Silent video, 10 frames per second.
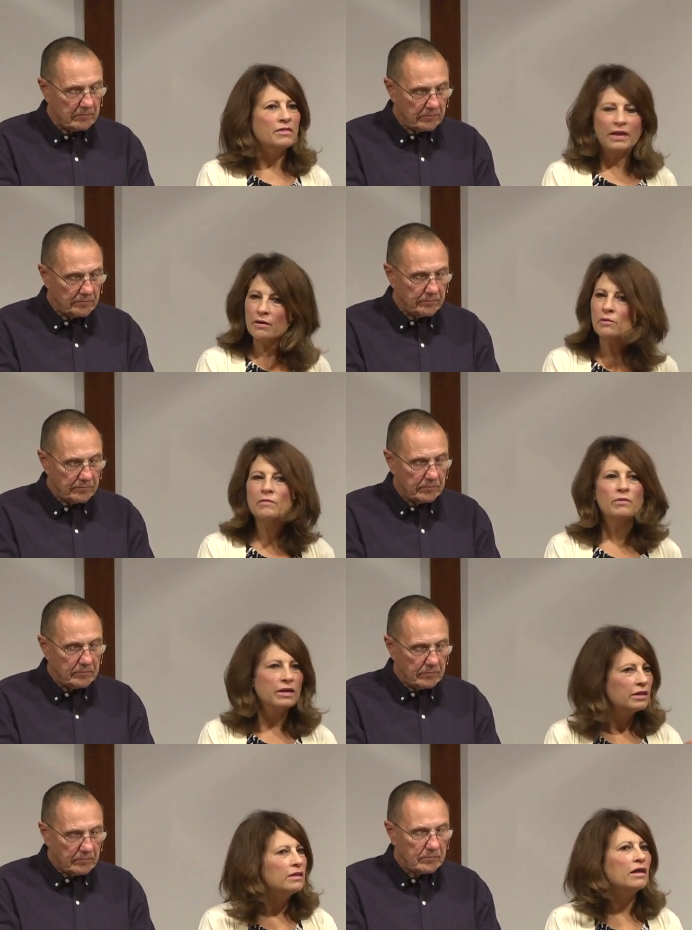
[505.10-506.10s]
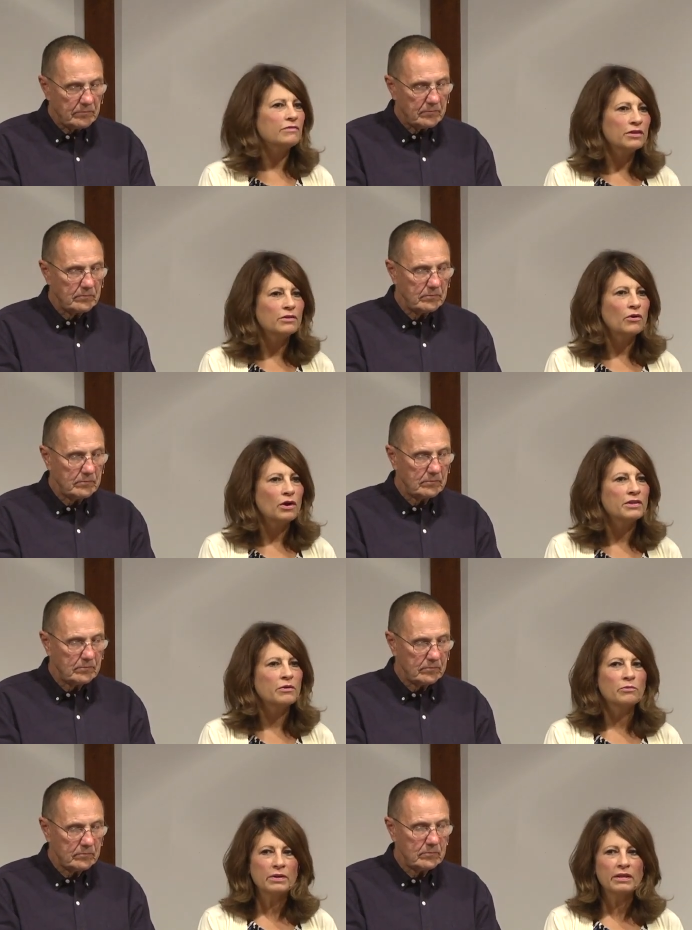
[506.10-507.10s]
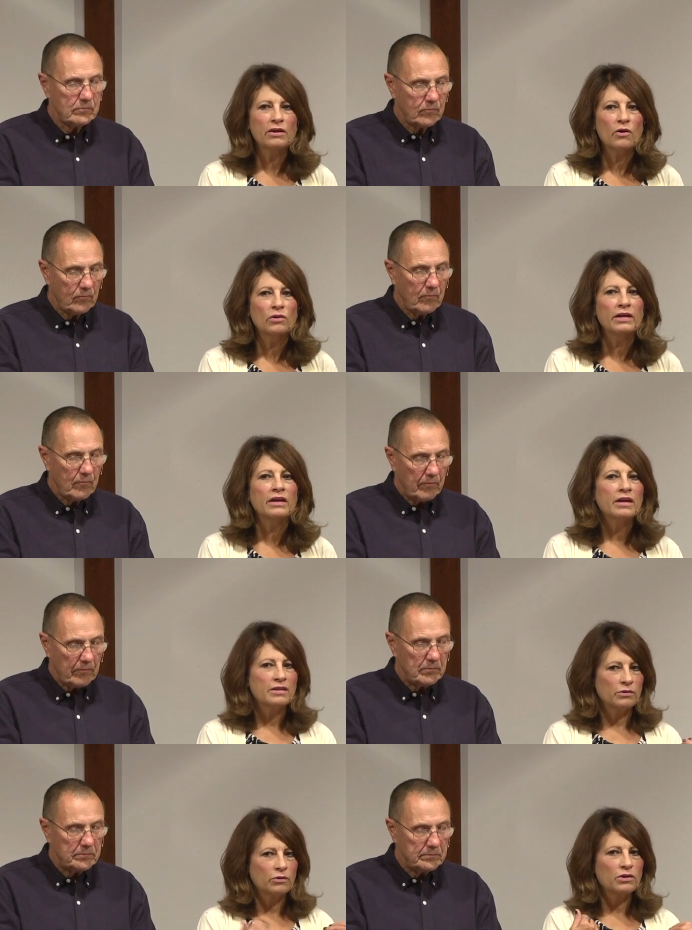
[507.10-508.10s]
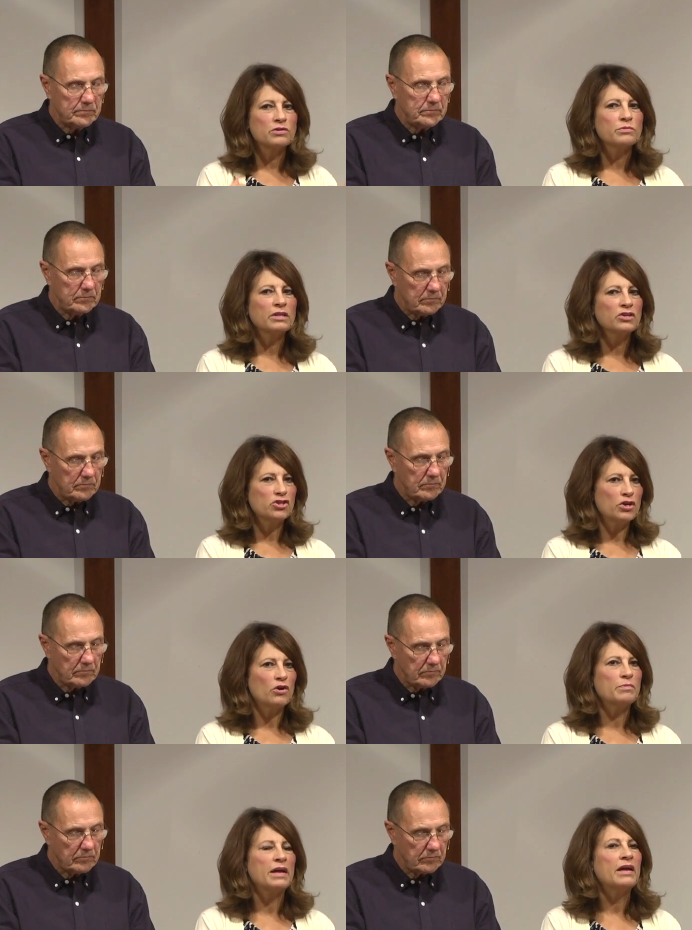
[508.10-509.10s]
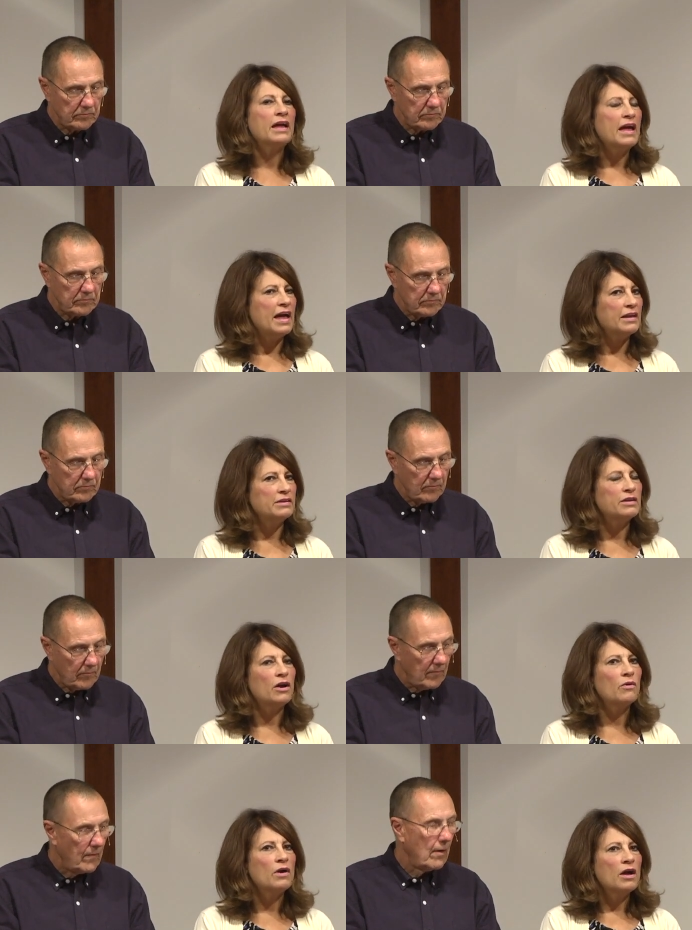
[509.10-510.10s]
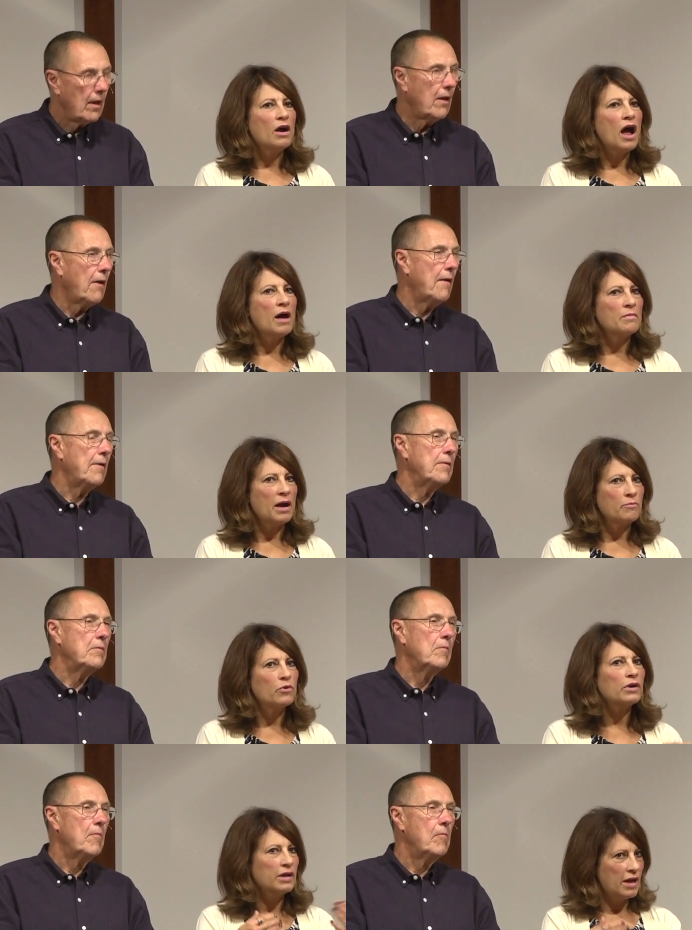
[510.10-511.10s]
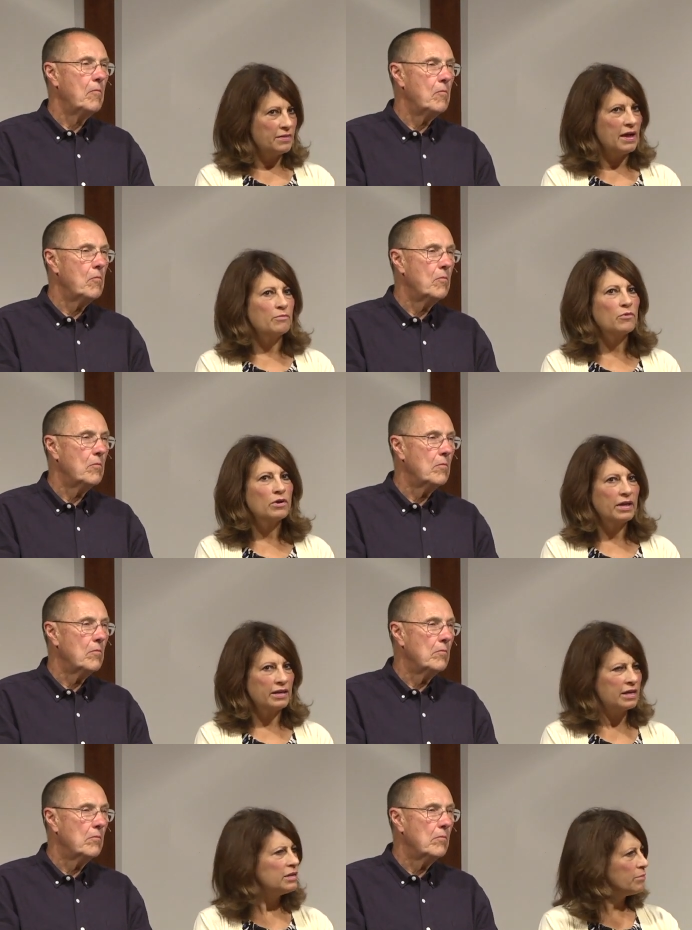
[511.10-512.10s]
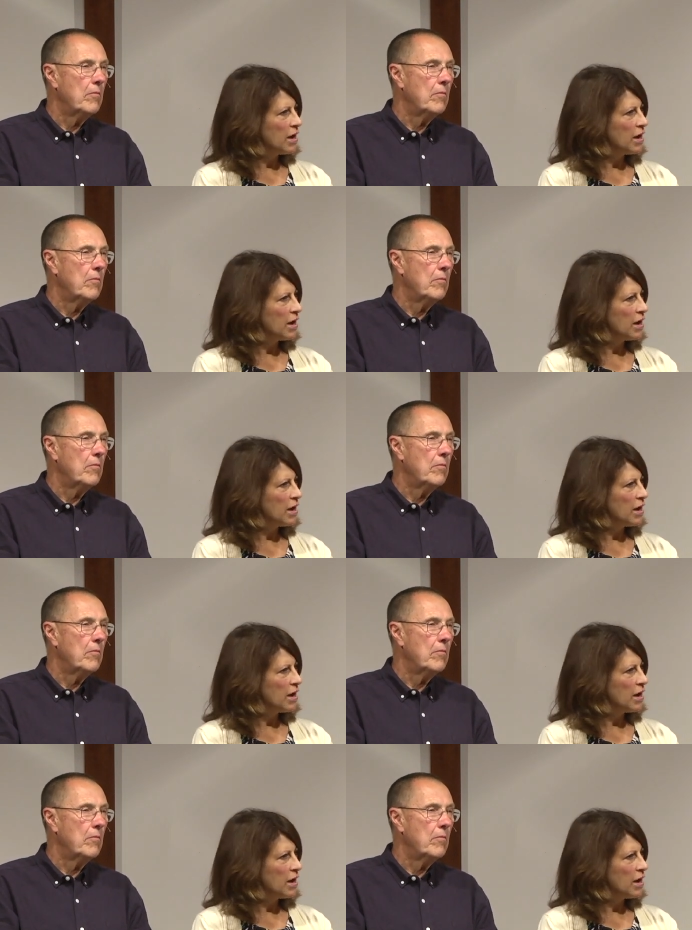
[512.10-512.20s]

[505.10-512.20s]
Speaker 1: they were really loving the Lord. They were really holy. The mm-hmm. Lord has mm-hmm, really mm-hmm. showed me. And, you know, I'm, I'm working on that more like in the